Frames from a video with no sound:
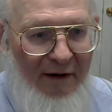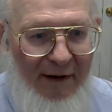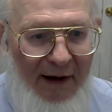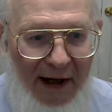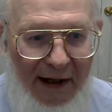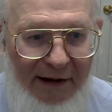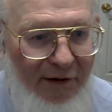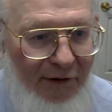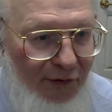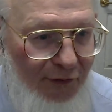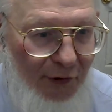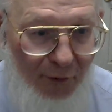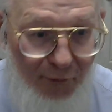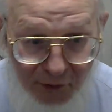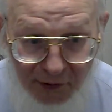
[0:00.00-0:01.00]
that you
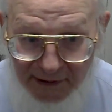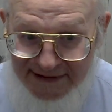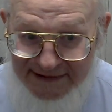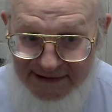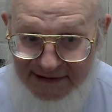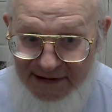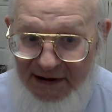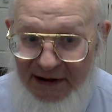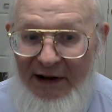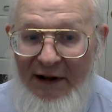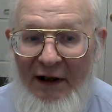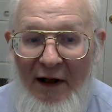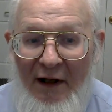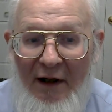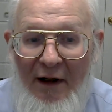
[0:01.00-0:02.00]
don't really
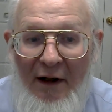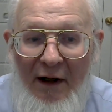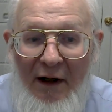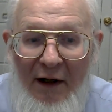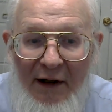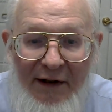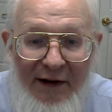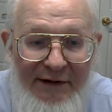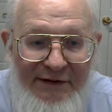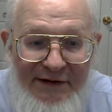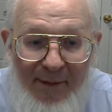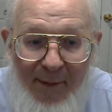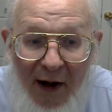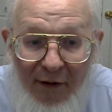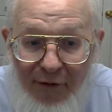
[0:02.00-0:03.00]
see in
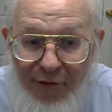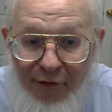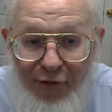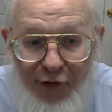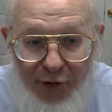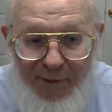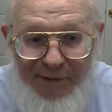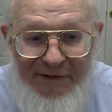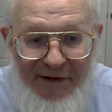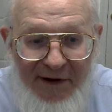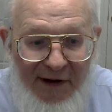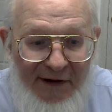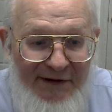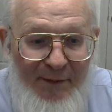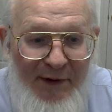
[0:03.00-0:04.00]
some other groups
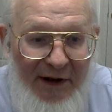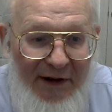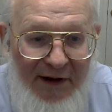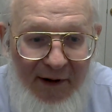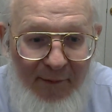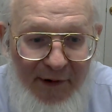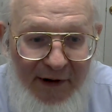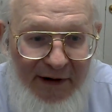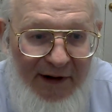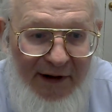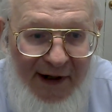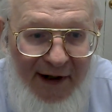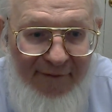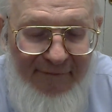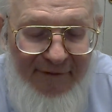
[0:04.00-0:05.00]
as being
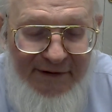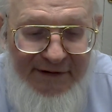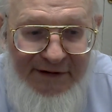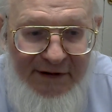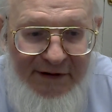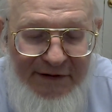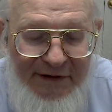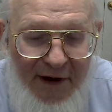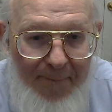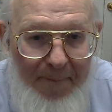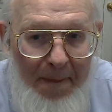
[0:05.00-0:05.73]
an emphasis.